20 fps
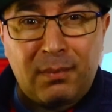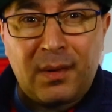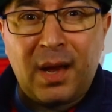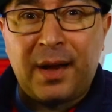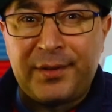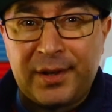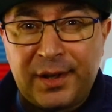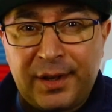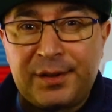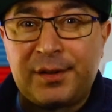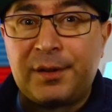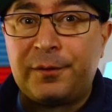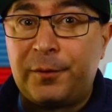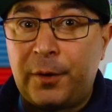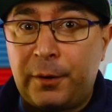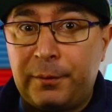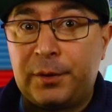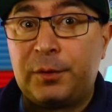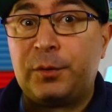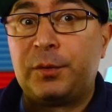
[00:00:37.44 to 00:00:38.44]
I think it's a
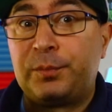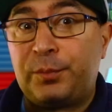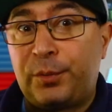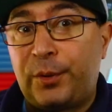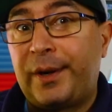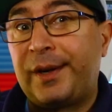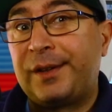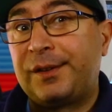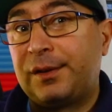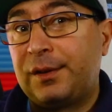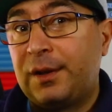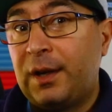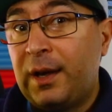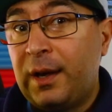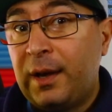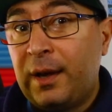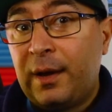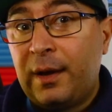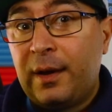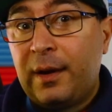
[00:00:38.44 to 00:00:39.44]
very good price.
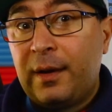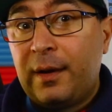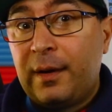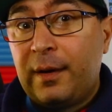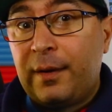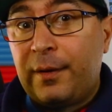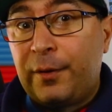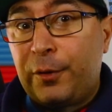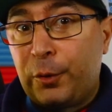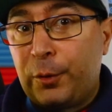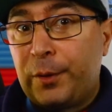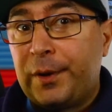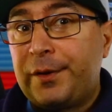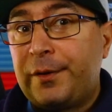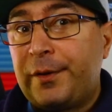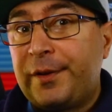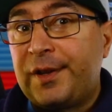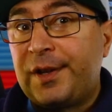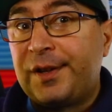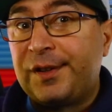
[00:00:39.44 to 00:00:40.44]

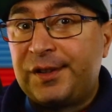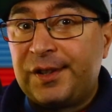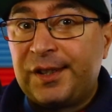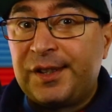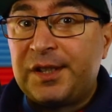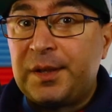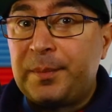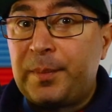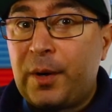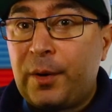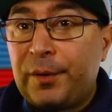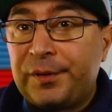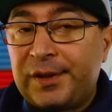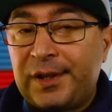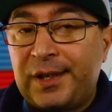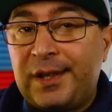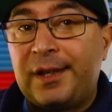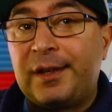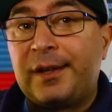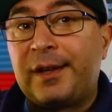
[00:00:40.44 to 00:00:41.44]
£260
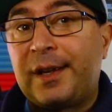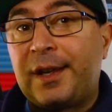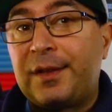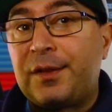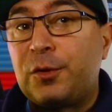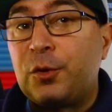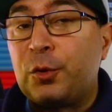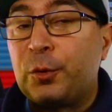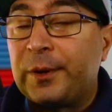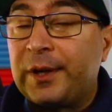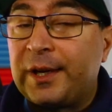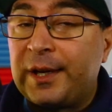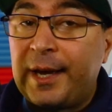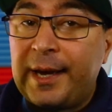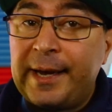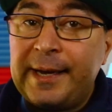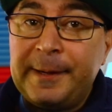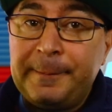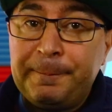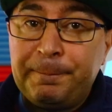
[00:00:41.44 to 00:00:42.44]
here in
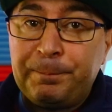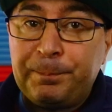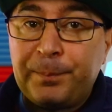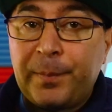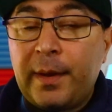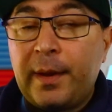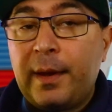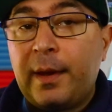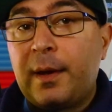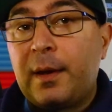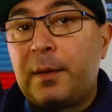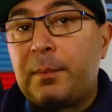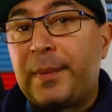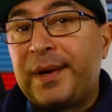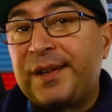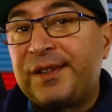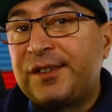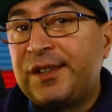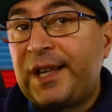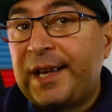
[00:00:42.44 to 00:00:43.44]
UK.
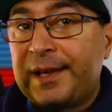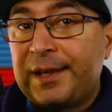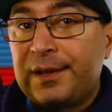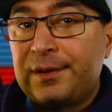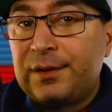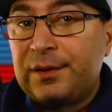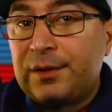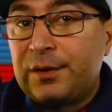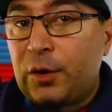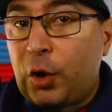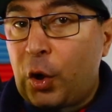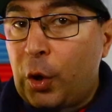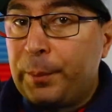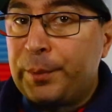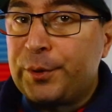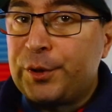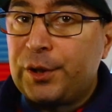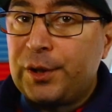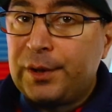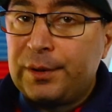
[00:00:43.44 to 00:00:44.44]
My second
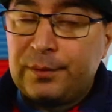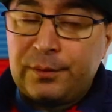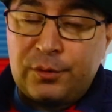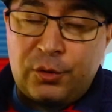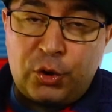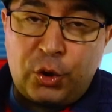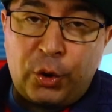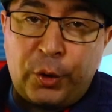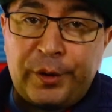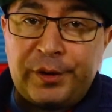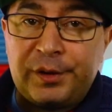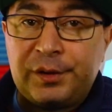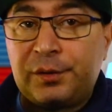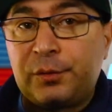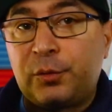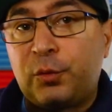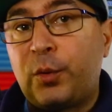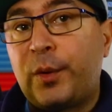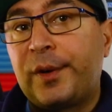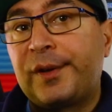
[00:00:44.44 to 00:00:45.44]
option choice
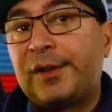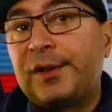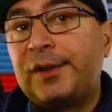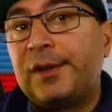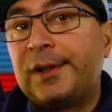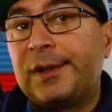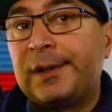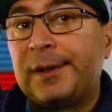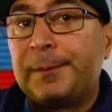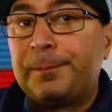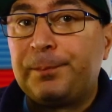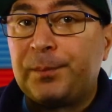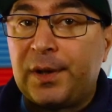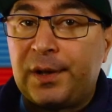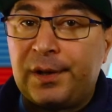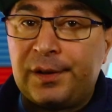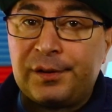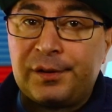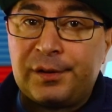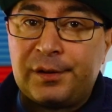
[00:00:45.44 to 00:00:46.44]
was the
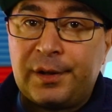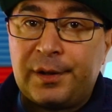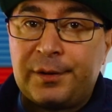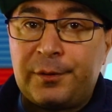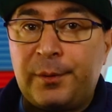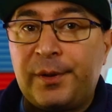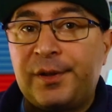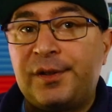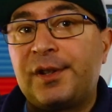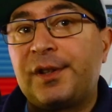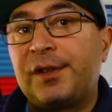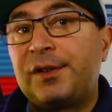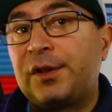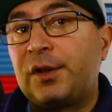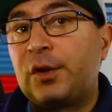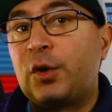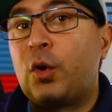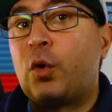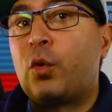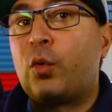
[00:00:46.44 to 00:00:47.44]
Insta360
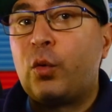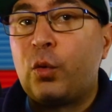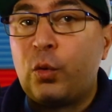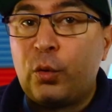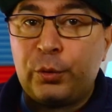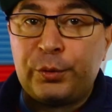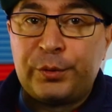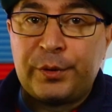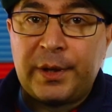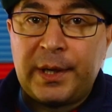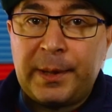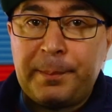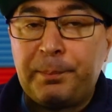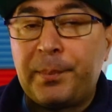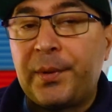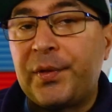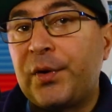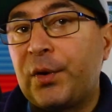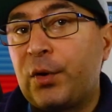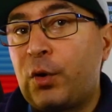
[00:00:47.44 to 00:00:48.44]
Go Ultra,
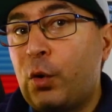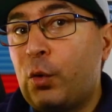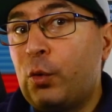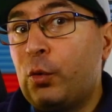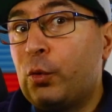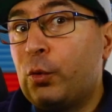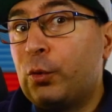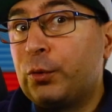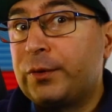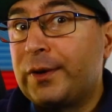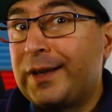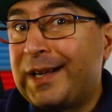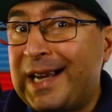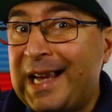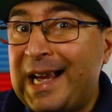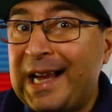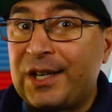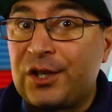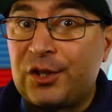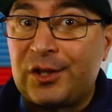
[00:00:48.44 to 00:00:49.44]
but the Go Ultra
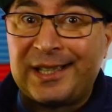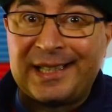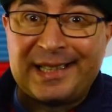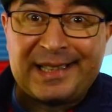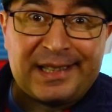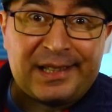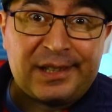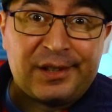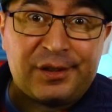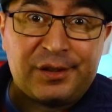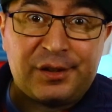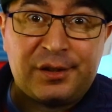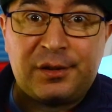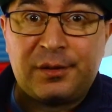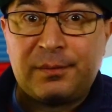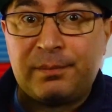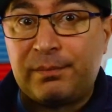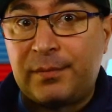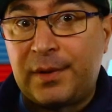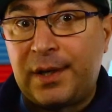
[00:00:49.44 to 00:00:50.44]
actually
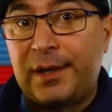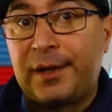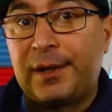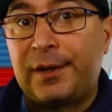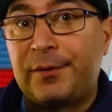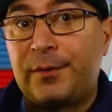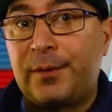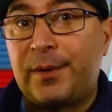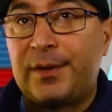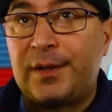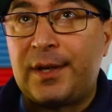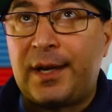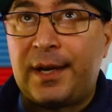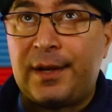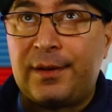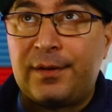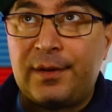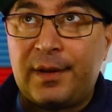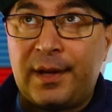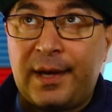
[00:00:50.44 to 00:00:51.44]
is
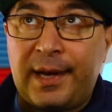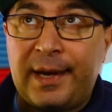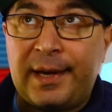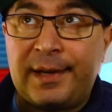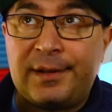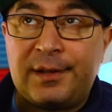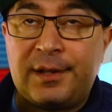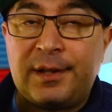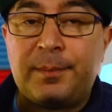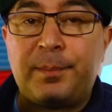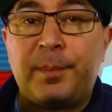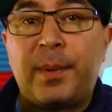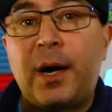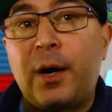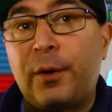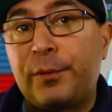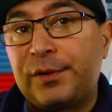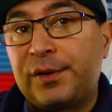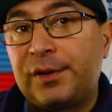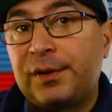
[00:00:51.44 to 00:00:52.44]

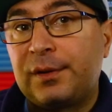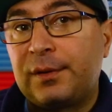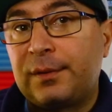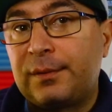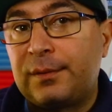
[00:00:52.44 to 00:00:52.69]
£380